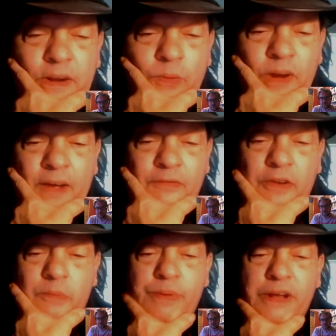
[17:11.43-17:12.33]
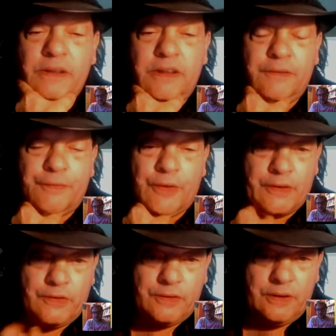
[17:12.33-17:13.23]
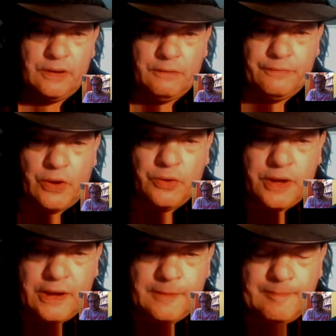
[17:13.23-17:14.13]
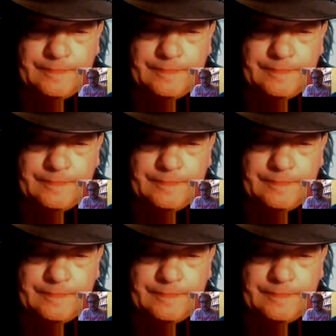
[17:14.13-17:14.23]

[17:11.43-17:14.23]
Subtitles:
We have this big difference in the voting